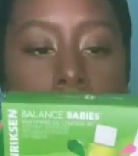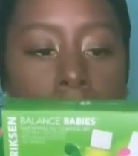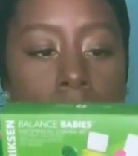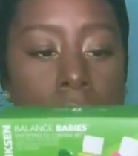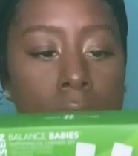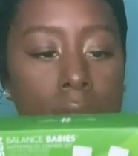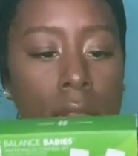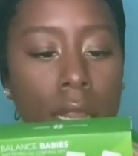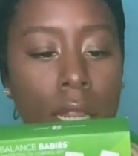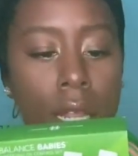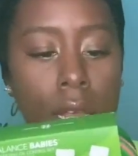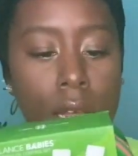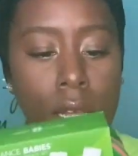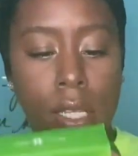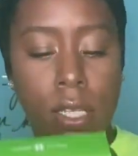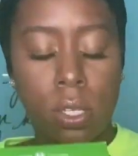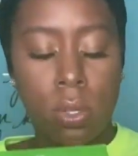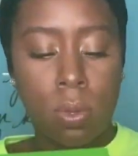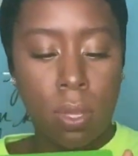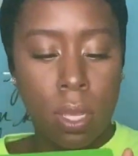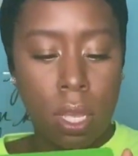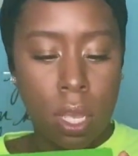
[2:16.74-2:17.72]
in
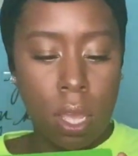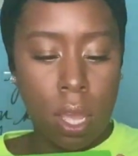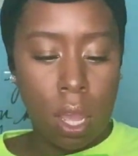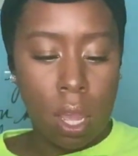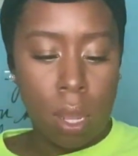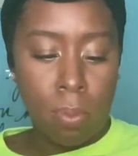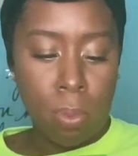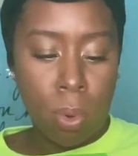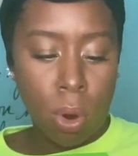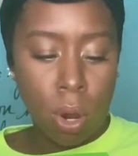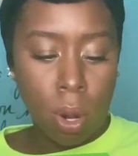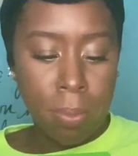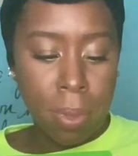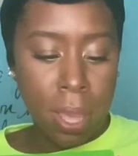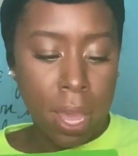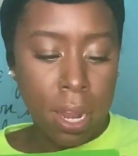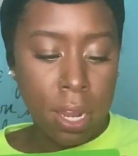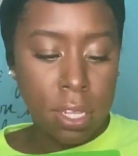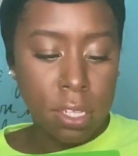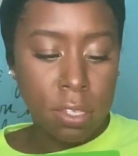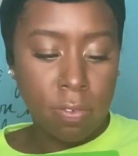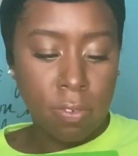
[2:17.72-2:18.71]
this, you get a
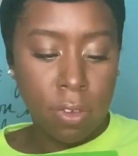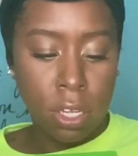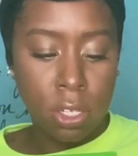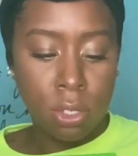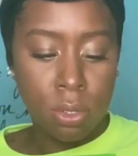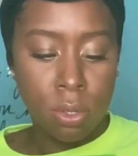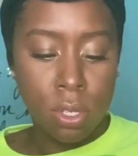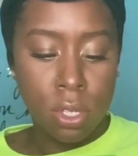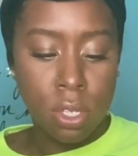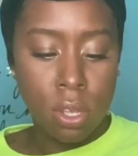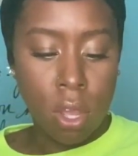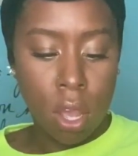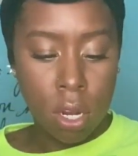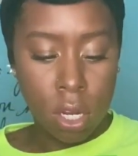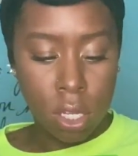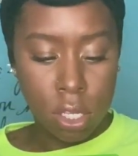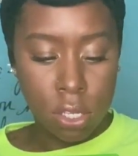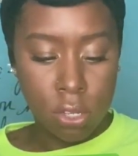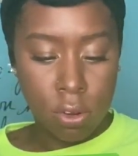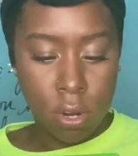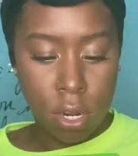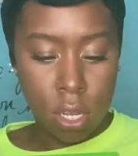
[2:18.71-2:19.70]
Pore-Balance Facial Sauna
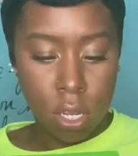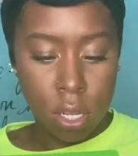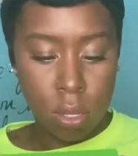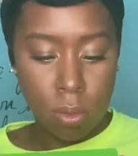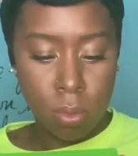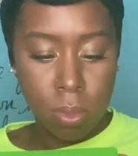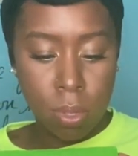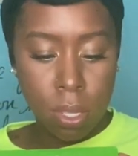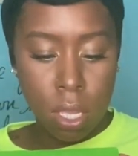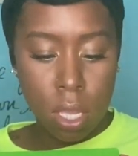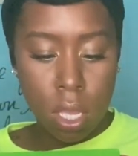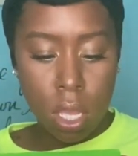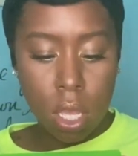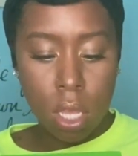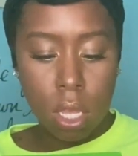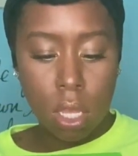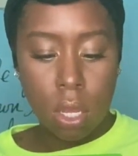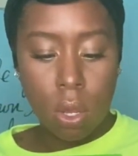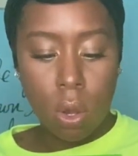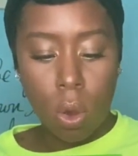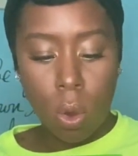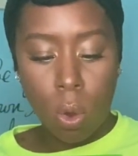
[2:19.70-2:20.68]
Scrub,
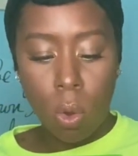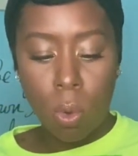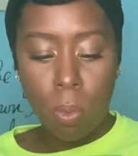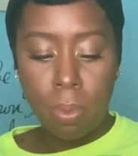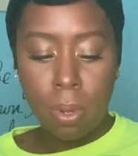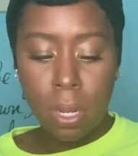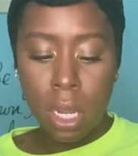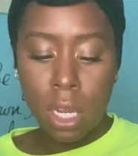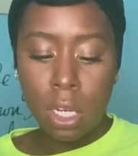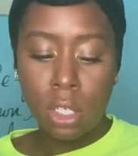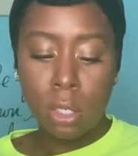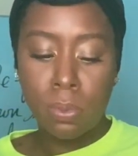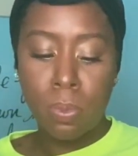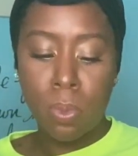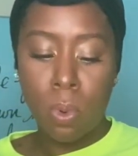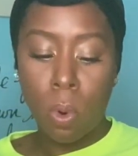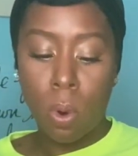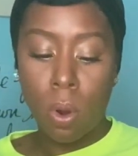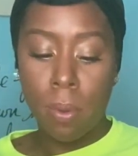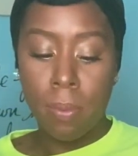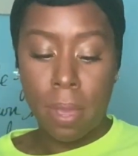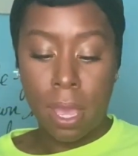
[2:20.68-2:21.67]
Cold Plunge
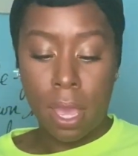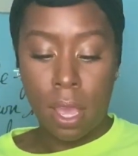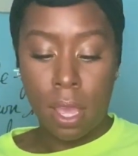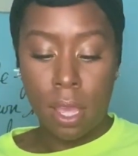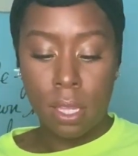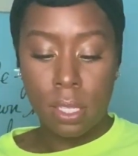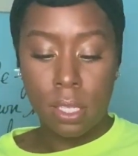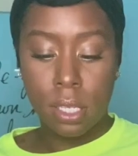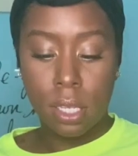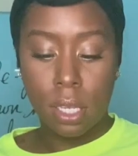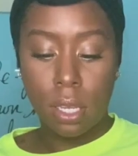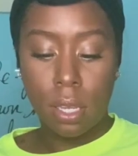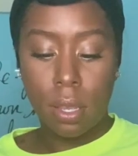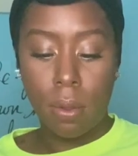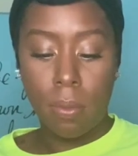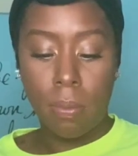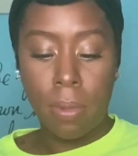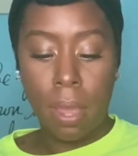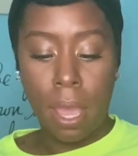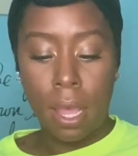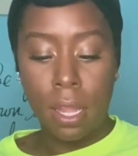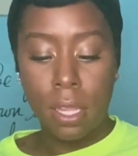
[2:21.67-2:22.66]
Pore Mask,
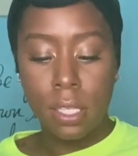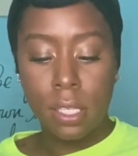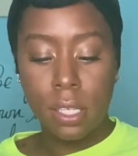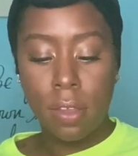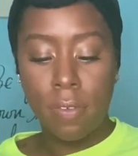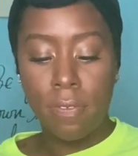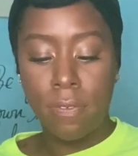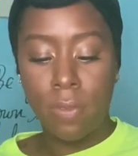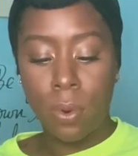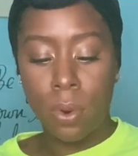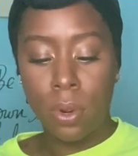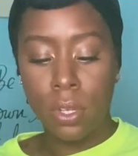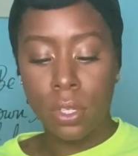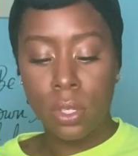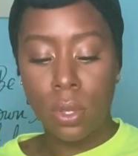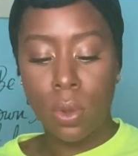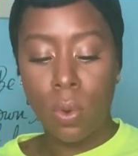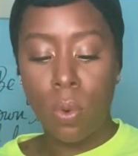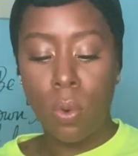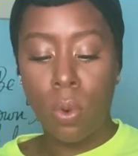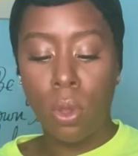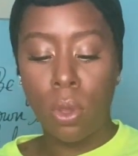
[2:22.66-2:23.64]
Balancing Force
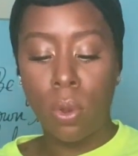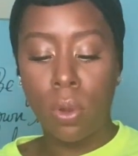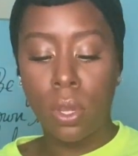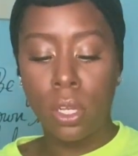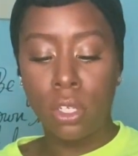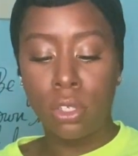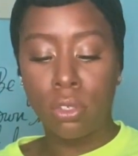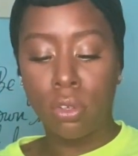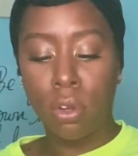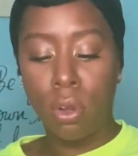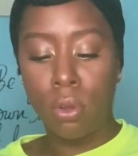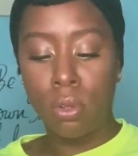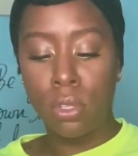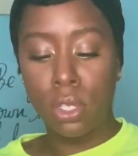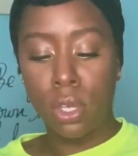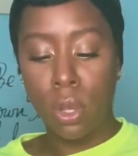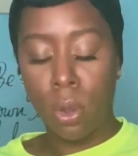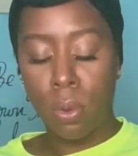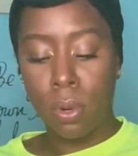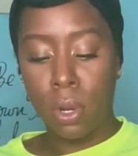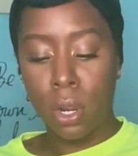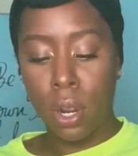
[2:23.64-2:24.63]
Oil Control
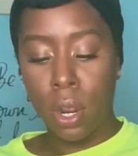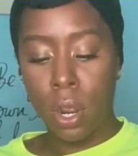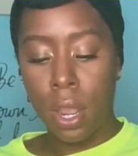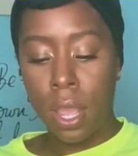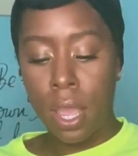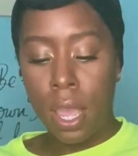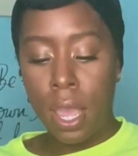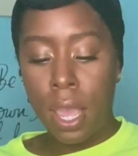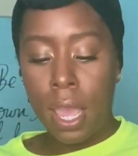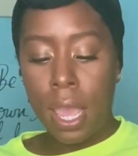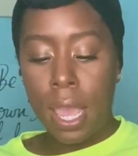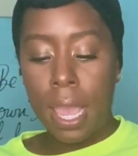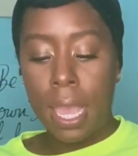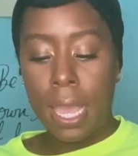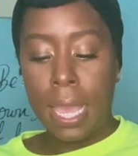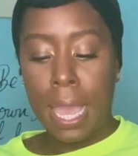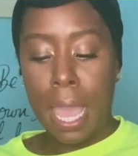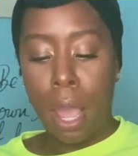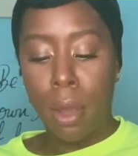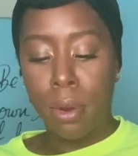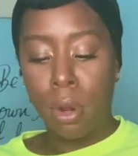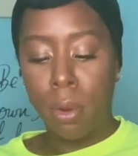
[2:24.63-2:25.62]
Toner, and
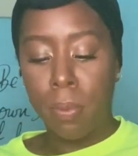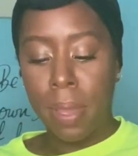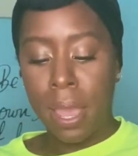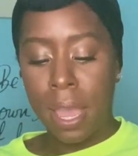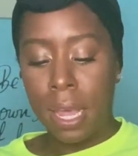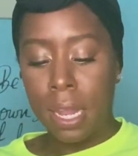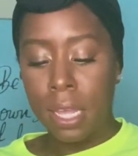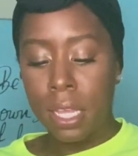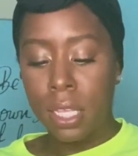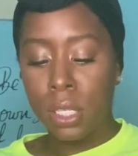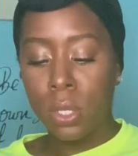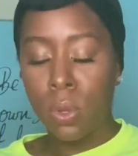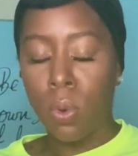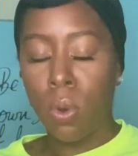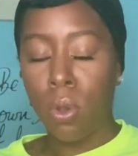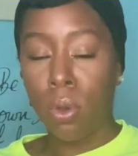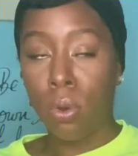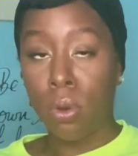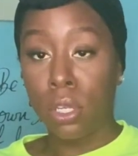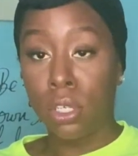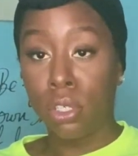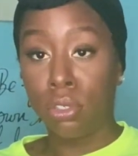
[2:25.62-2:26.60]
Counterbalance
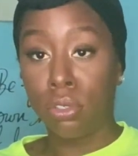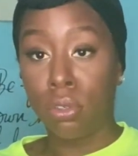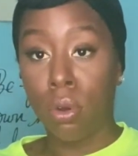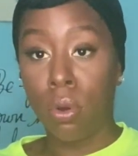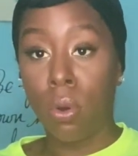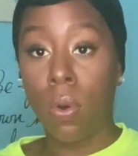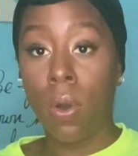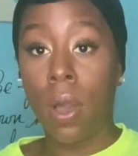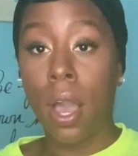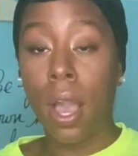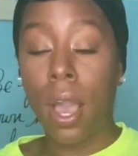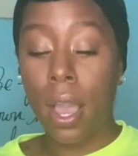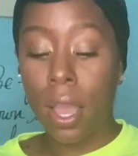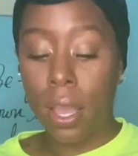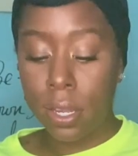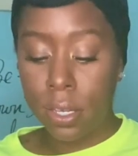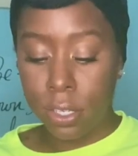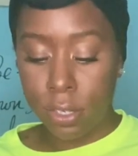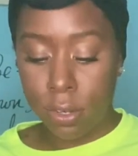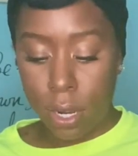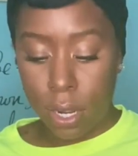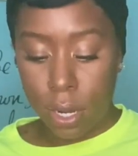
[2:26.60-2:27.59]
Oil Control
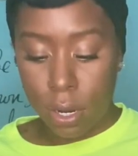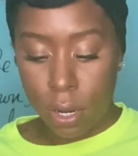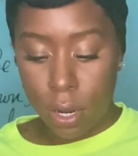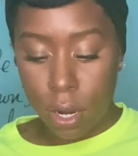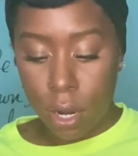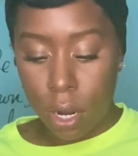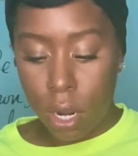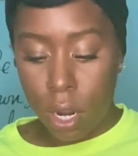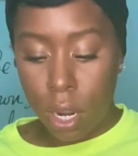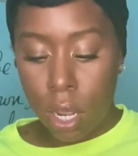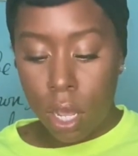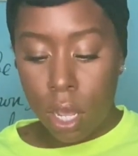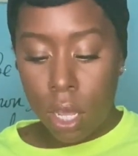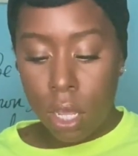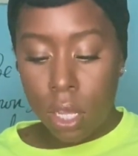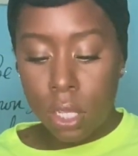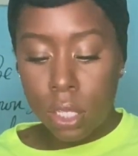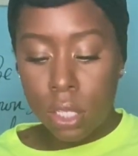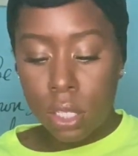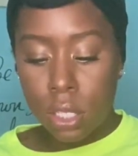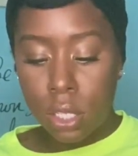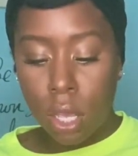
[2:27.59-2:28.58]
Hydrator.
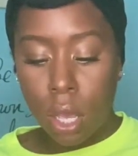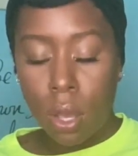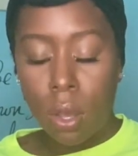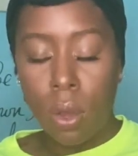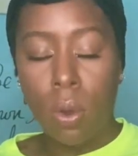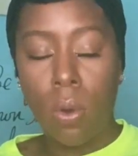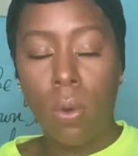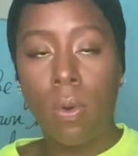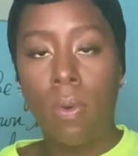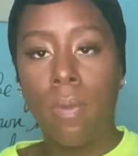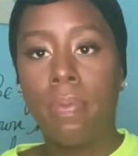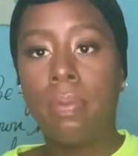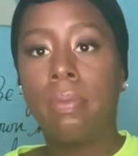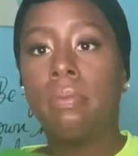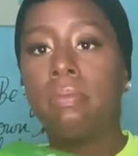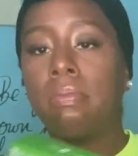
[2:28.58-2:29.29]
So